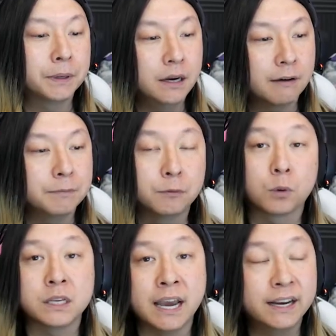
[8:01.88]
enough
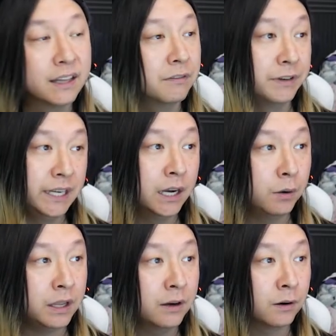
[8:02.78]
before the end of the video
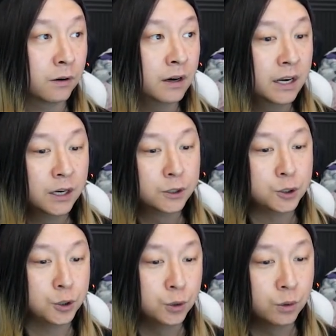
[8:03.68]
here
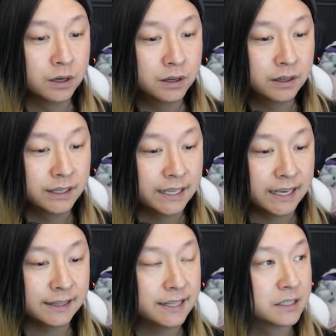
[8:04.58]
to
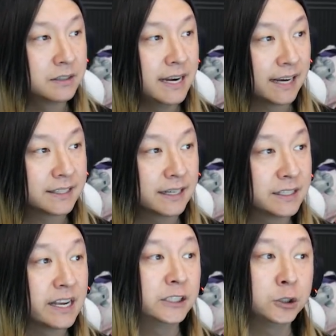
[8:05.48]
get this next
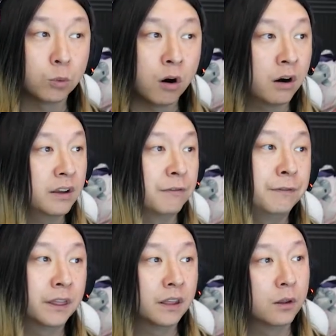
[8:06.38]
extension. We're already a
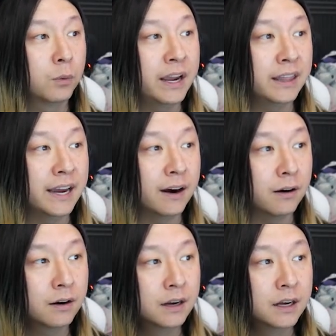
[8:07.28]
fifth of the way
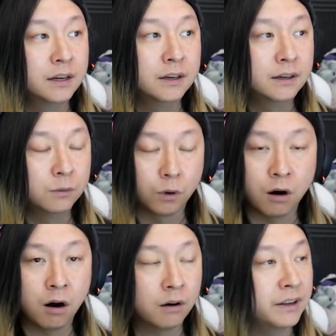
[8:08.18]
there. We're
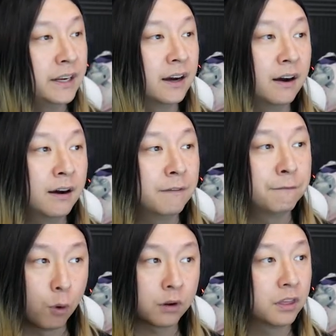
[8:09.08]
already a
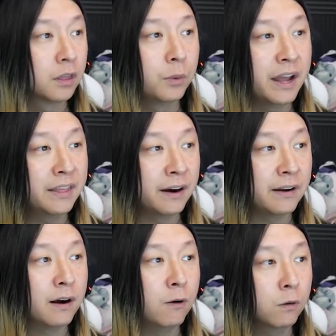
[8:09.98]
fourth of the way there
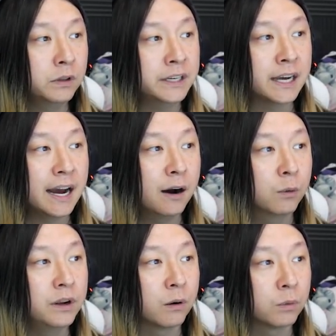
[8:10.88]
now. Holy cow,
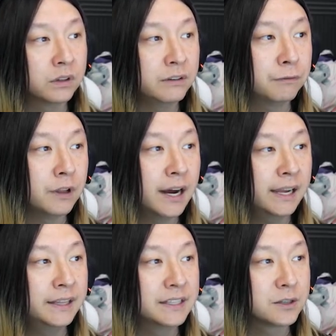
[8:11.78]
we are really
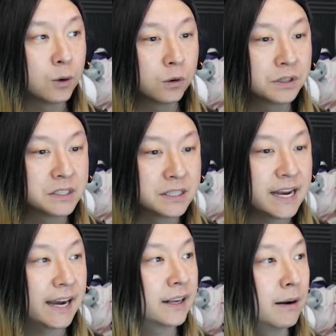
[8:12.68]
flying. This gold is
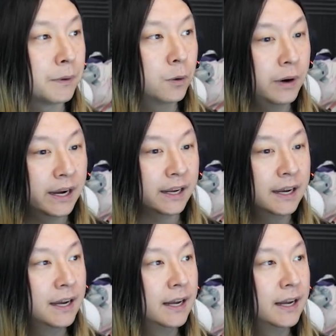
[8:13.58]
stacking up quick.